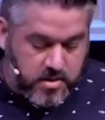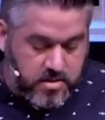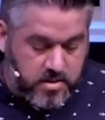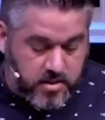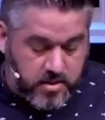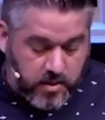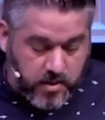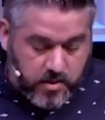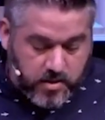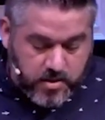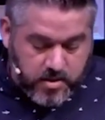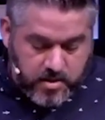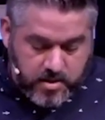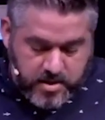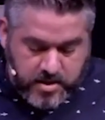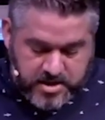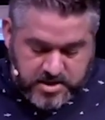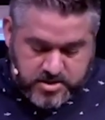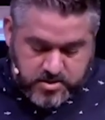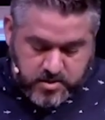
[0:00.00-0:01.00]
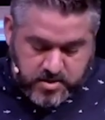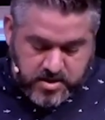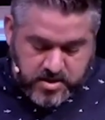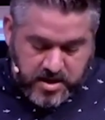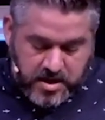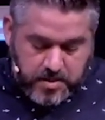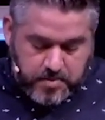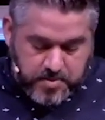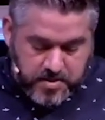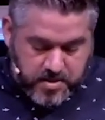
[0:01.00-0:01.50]
The Lord is your
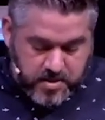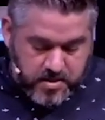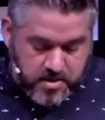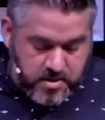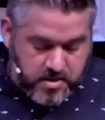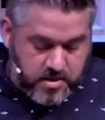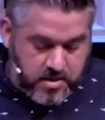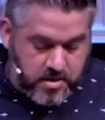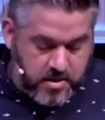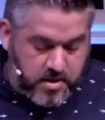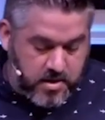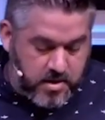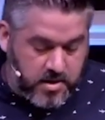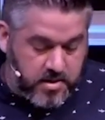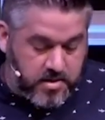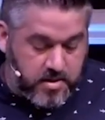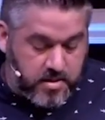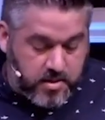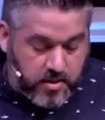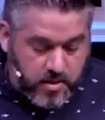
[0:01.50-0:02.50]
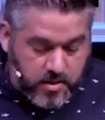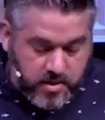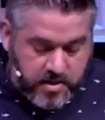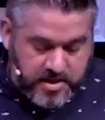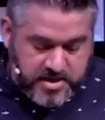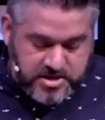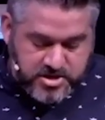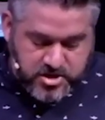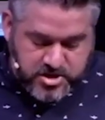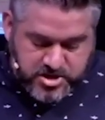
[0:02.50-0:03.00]
keeper. The
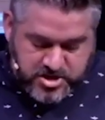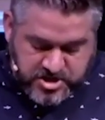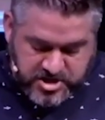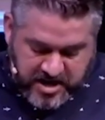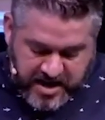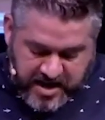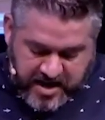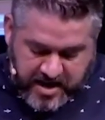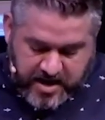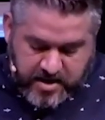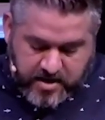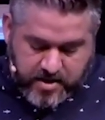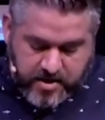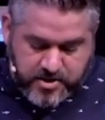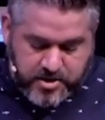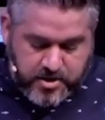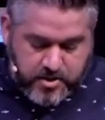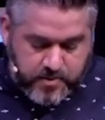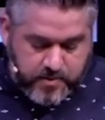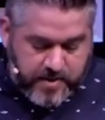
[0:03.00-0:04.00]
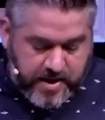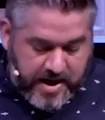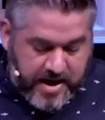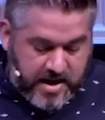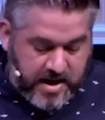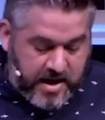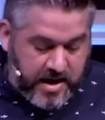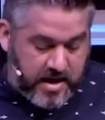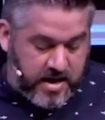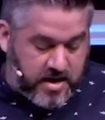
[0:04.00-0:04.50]
Lord is your shade on your
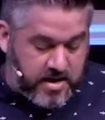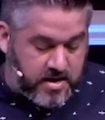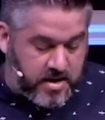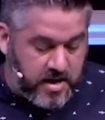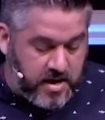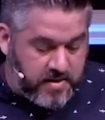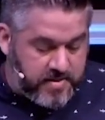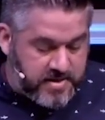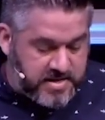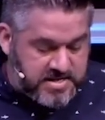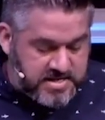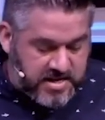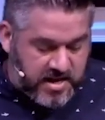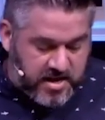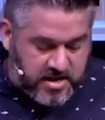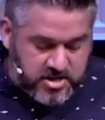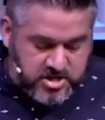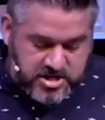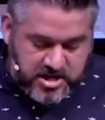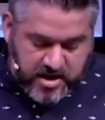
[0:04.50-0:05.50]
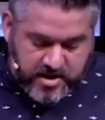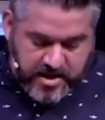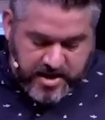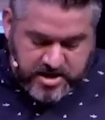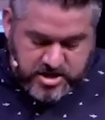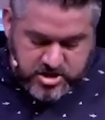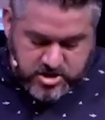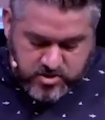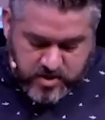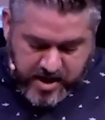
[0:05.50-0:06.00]
right hand. The sun shall
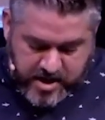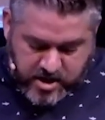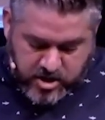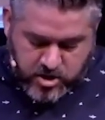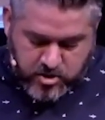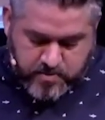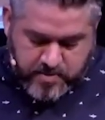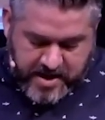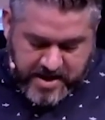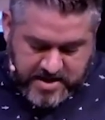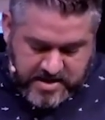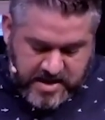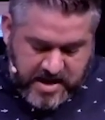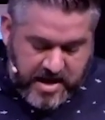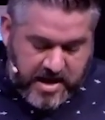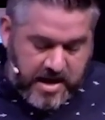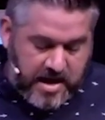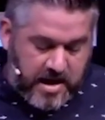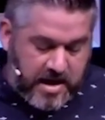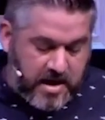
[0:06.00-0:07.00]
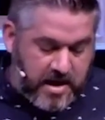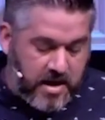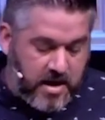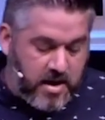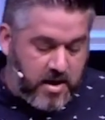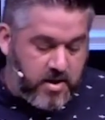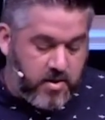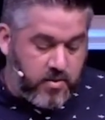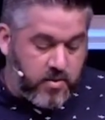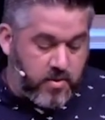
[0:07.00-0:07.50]
not strike you by day,
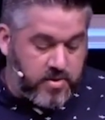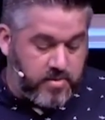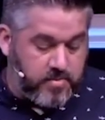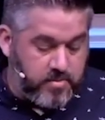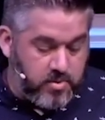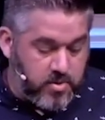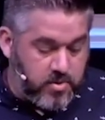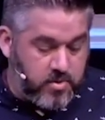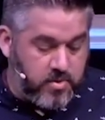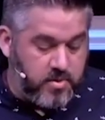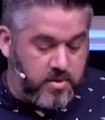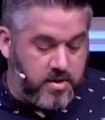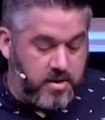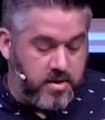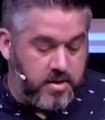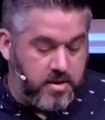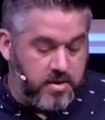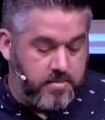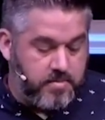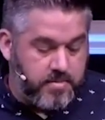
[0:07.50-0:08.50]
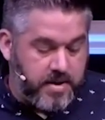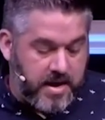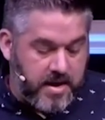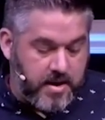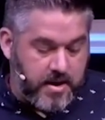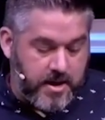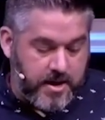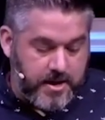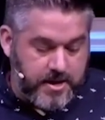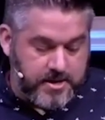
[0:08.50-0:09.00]
nor the moon by
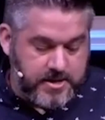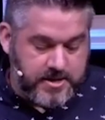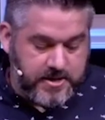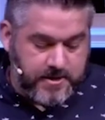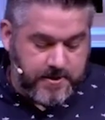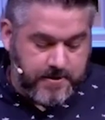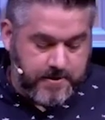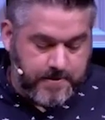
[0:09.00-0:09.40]
night.